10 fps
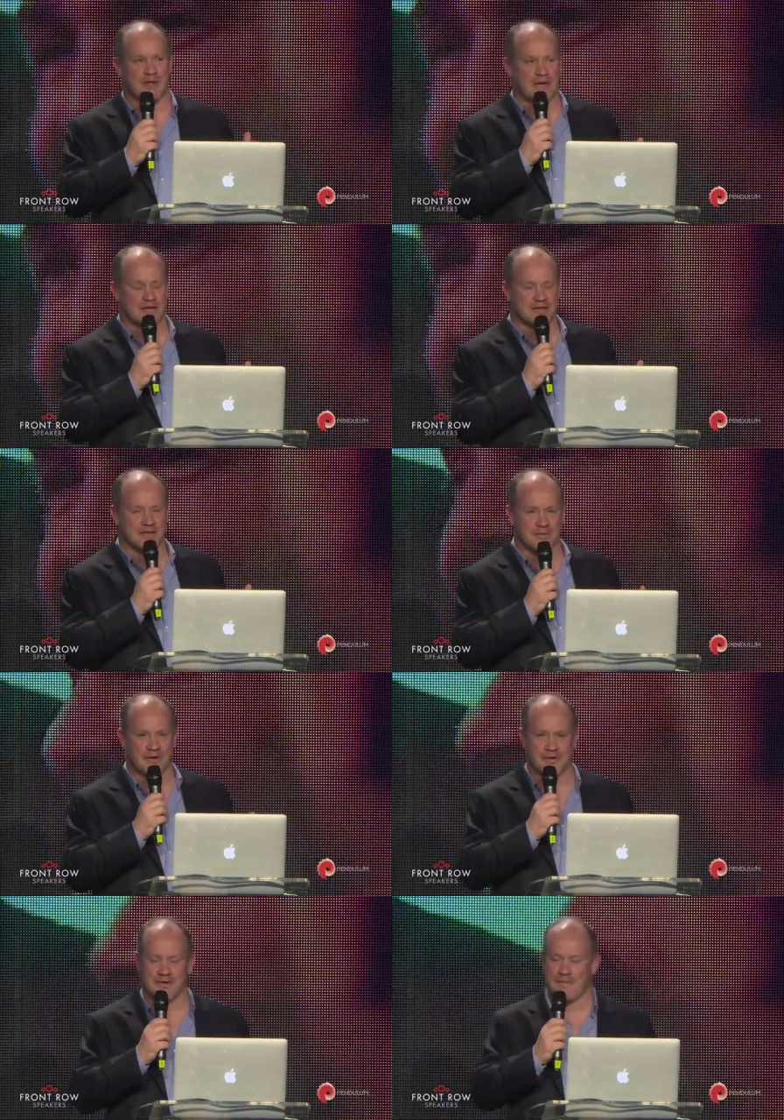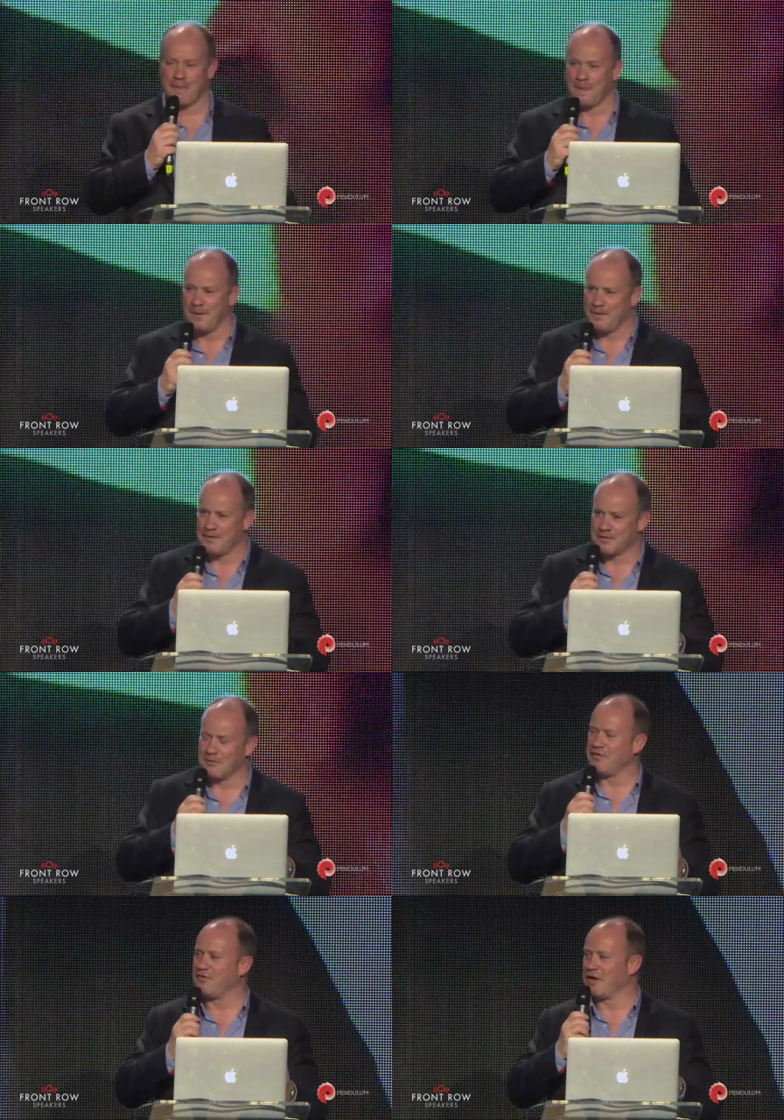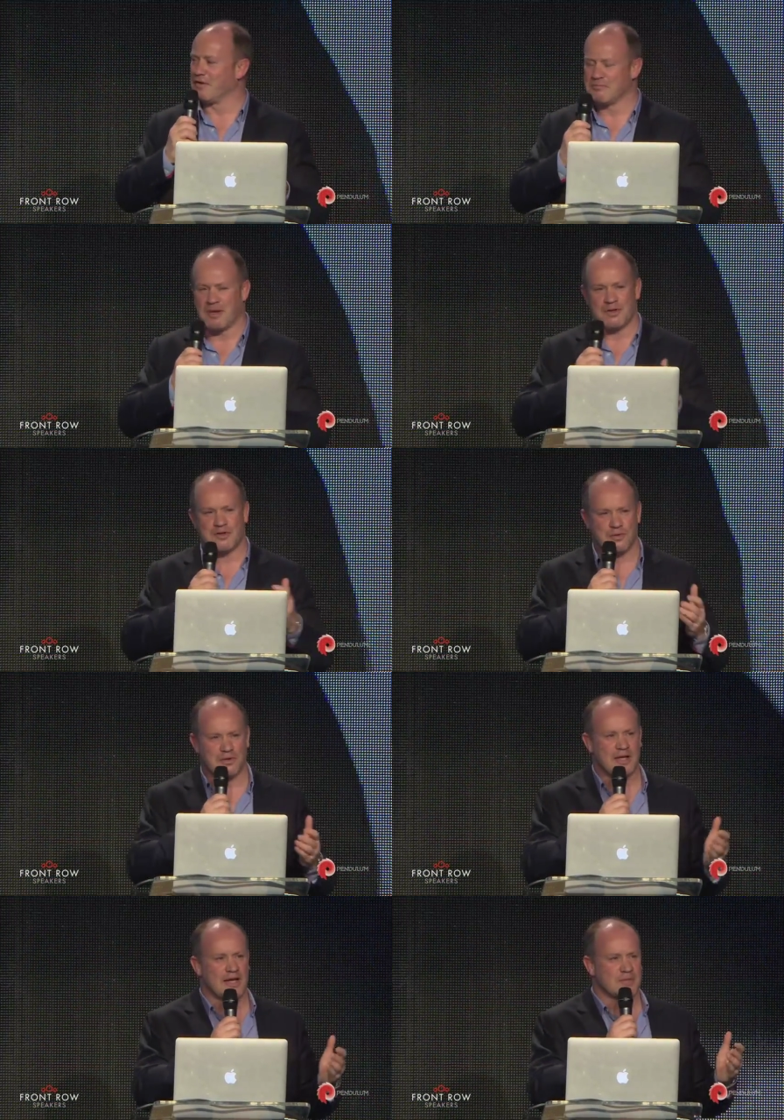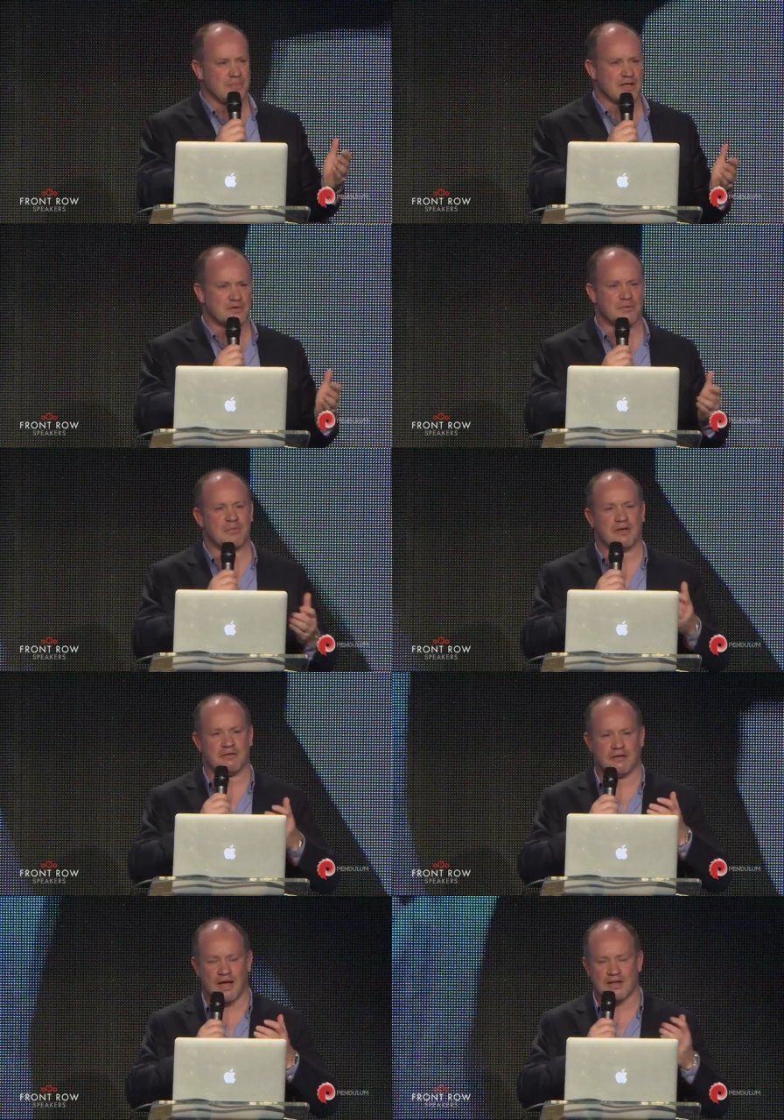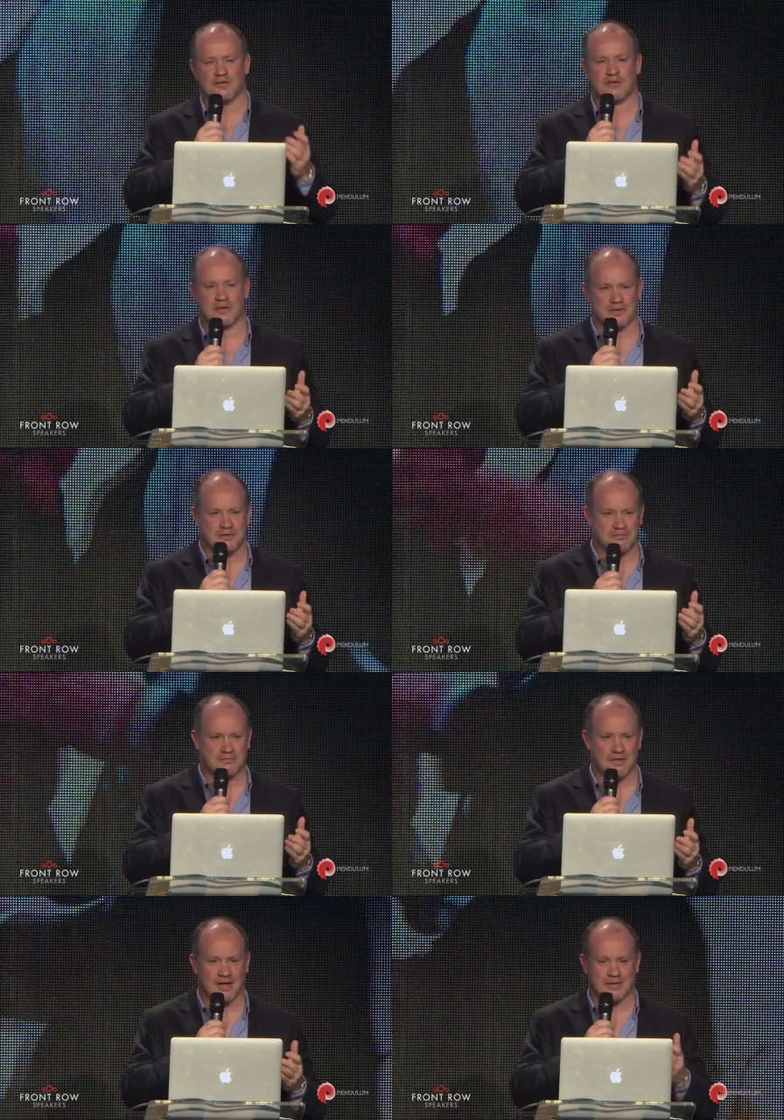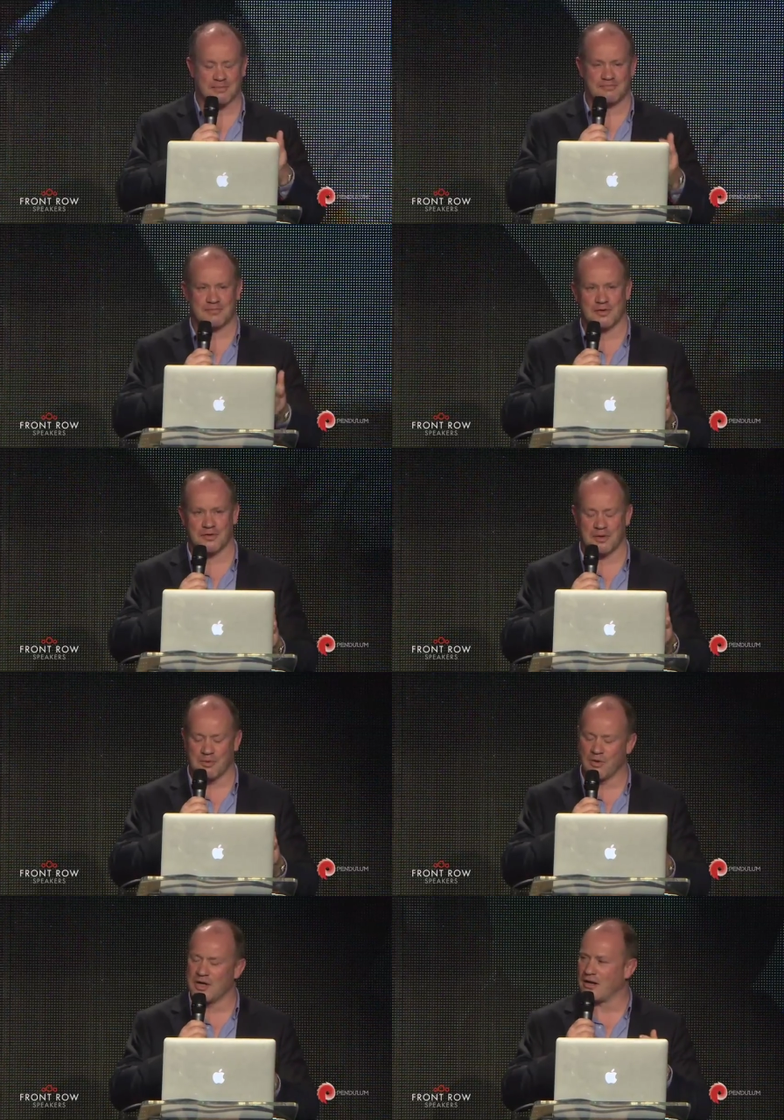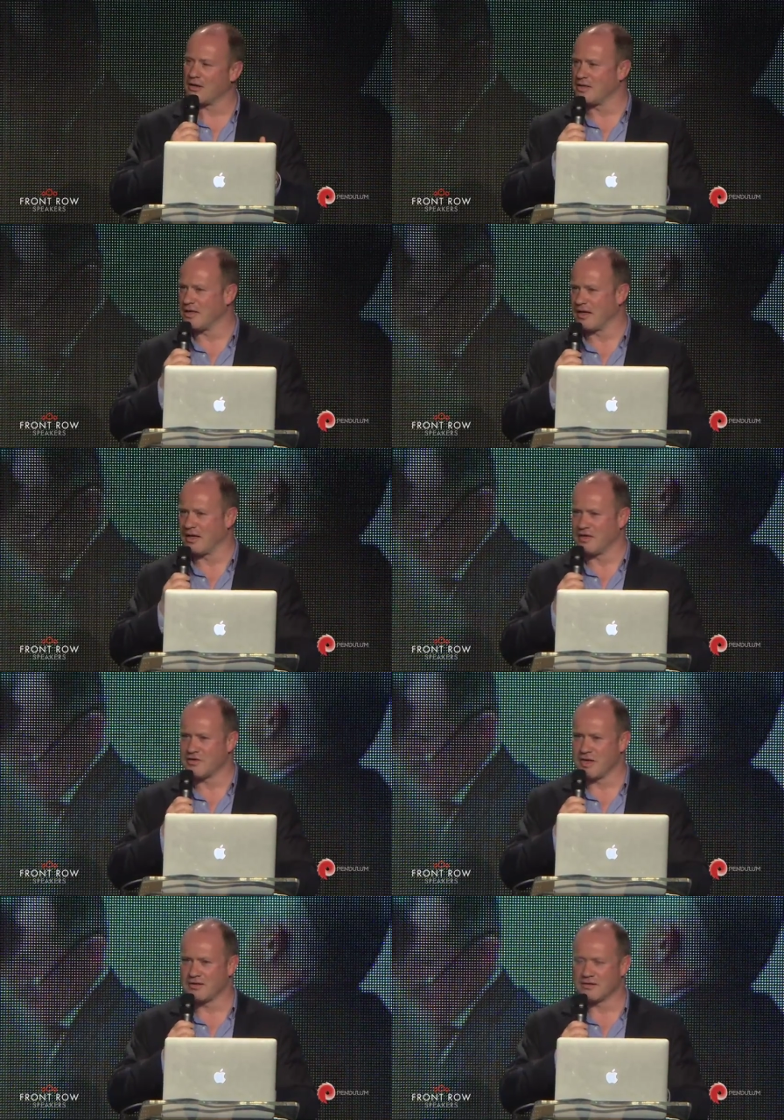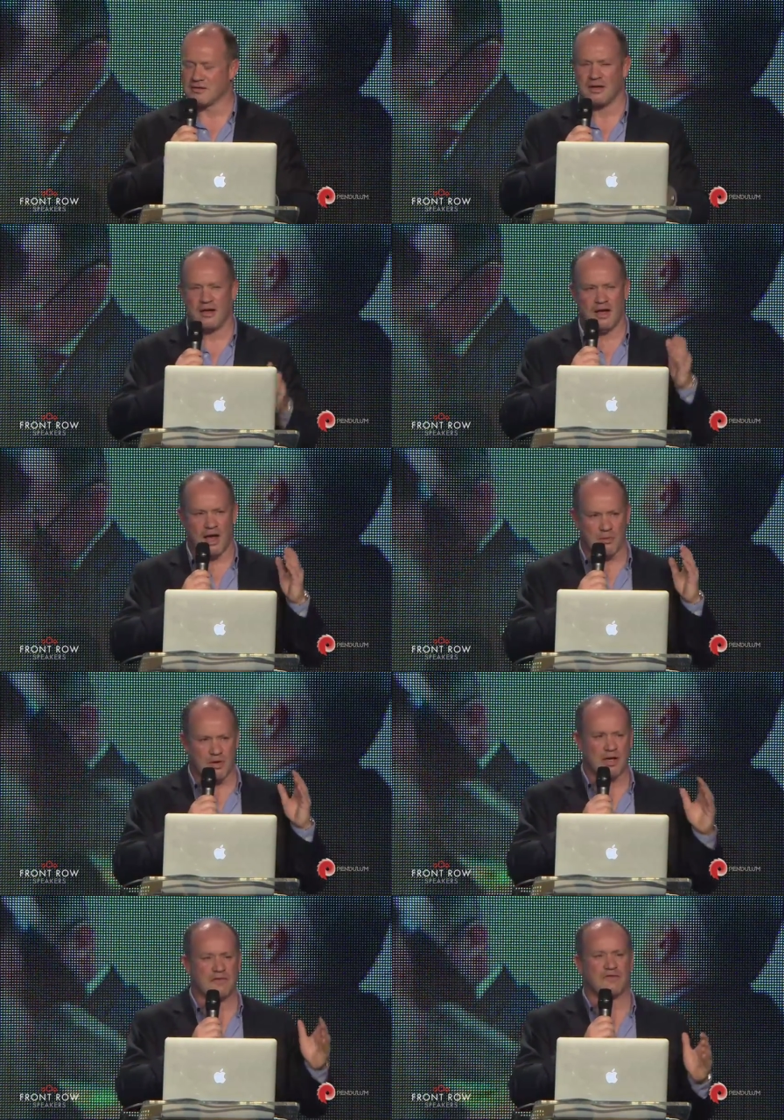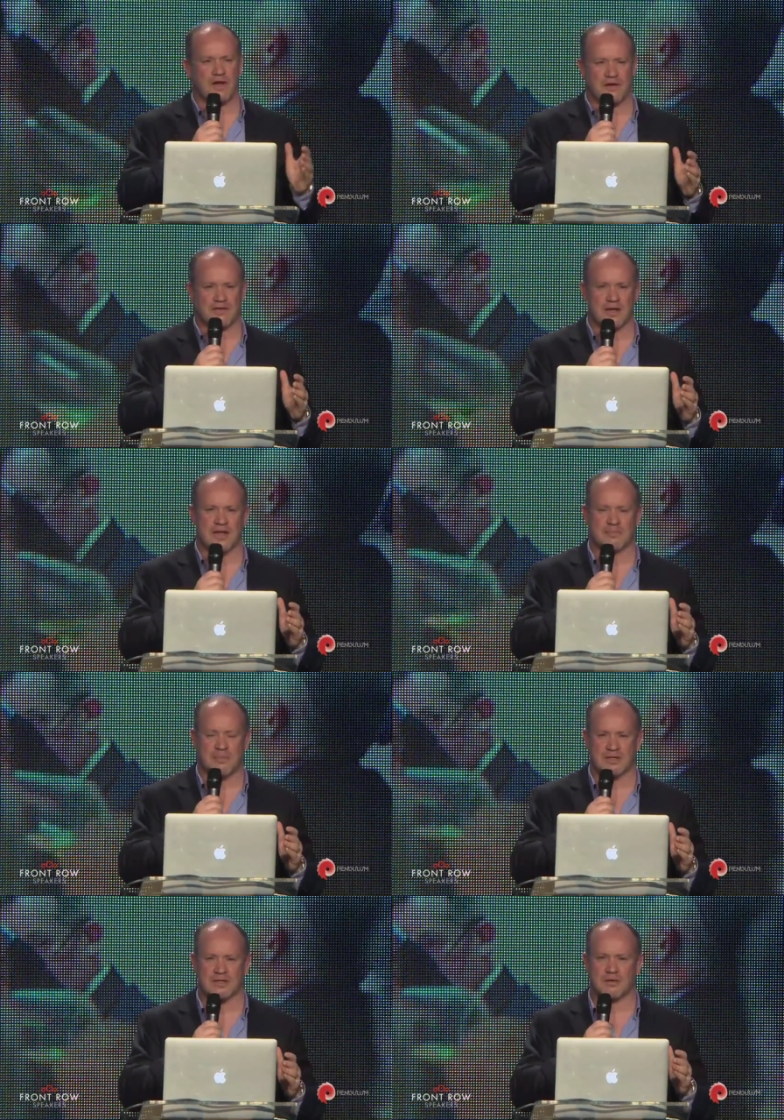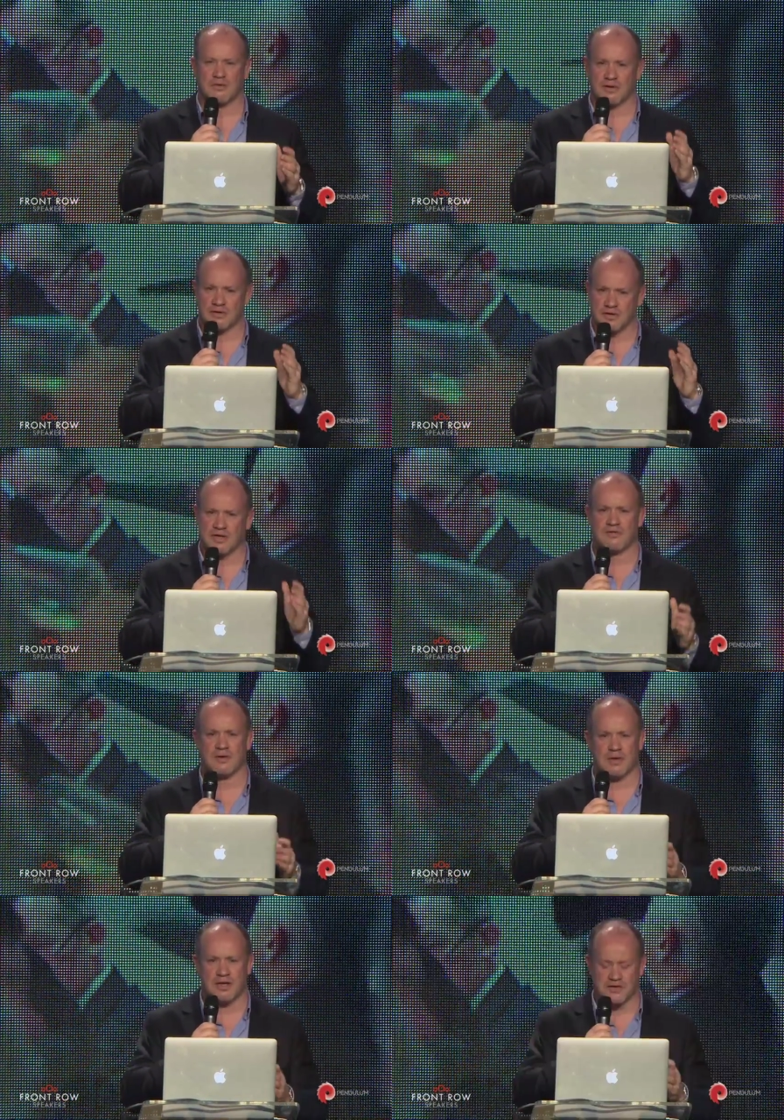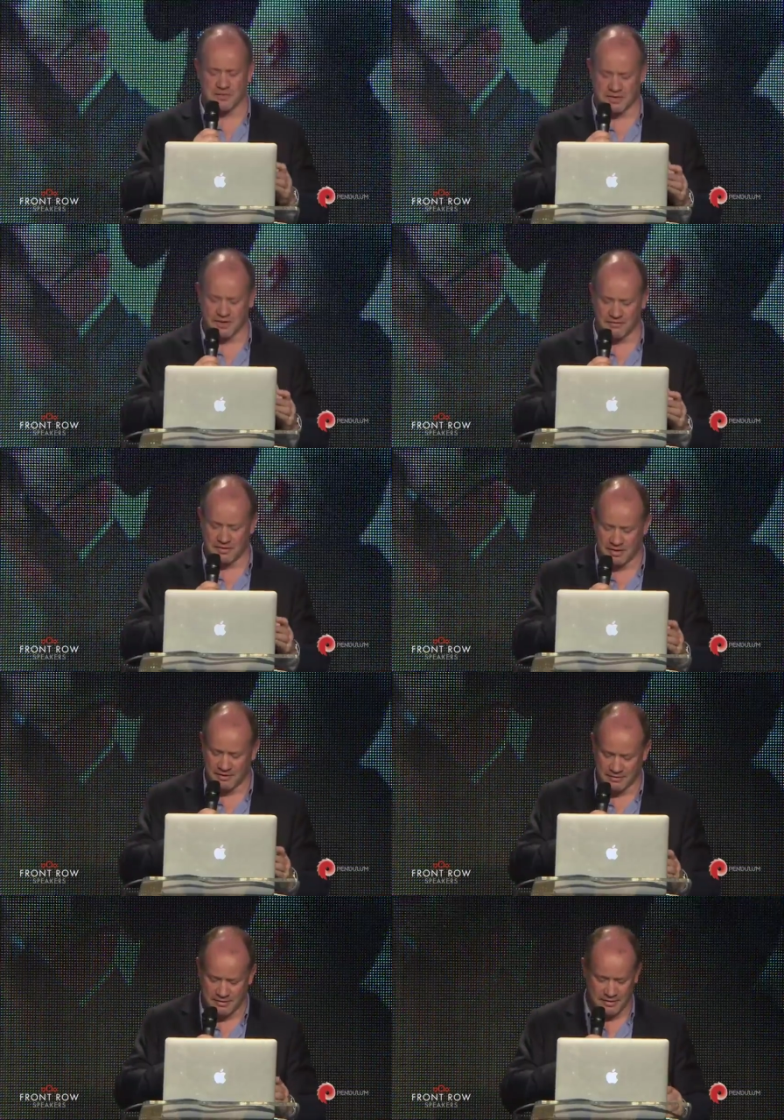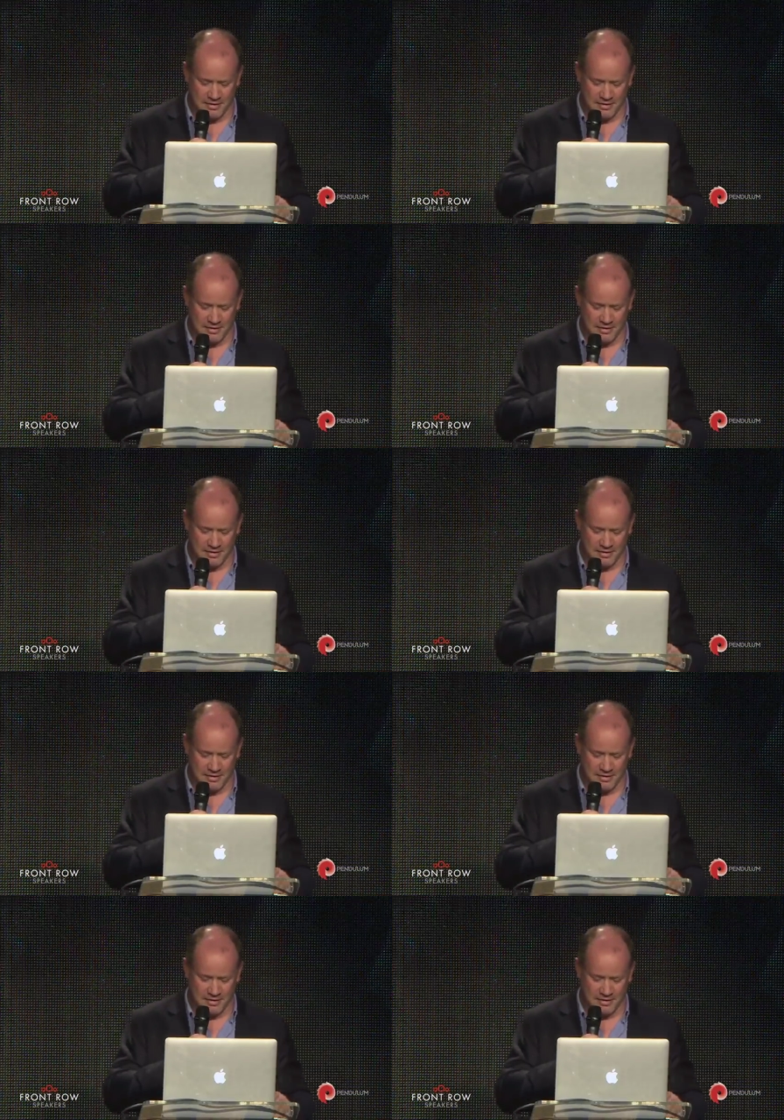the best in the world. So we figured maybe two of the next best would be as good as, as Tony, but we're not going to take any chances. And we're going to get five of the next best in the world to deliver Pendulum 17.